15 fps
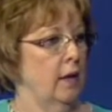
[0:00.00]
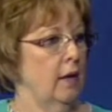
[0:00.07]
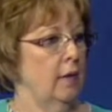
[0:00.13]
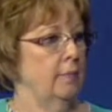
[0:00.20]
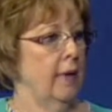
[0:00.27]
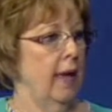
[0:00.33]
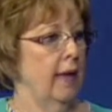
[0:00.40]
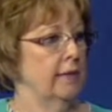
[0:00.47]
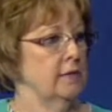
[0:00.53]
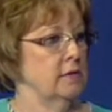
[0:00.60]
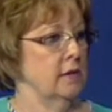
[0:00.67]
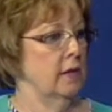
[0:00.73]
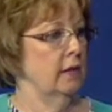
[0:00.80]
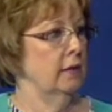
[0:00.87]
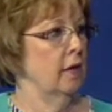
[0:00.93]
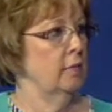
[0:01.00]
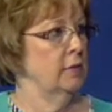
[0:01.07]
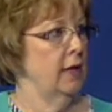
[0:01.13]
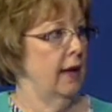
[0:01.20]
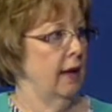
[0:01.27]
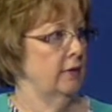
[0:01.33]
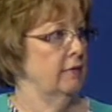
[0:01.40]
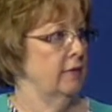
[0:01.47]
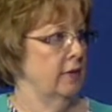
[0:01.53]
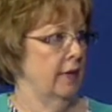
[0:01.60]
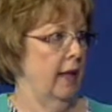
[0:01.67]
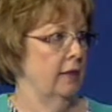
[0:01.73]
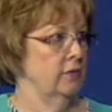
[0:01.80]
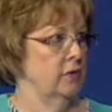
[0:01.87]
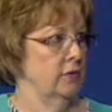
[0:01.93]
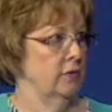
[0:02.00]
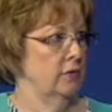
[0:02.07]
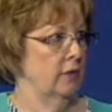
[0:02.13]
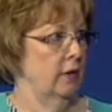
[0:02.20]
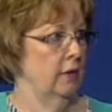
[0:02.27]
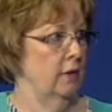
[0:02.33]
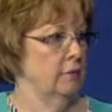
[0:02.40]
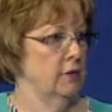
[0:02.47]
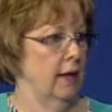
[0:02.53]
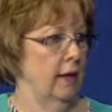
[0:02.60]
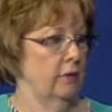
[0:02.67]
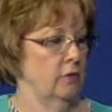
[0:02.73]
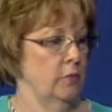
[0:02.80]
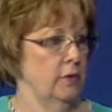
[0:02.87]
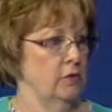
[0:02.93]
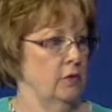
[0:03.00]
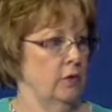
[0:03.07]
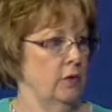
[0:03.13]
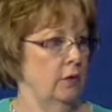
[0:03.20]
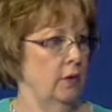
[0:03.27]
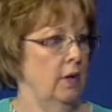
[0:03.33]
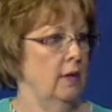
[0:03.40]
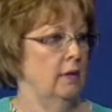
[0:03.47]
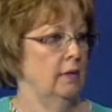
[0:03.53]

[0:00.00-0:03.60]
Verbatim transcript: a past income tax, the last year's income tax return,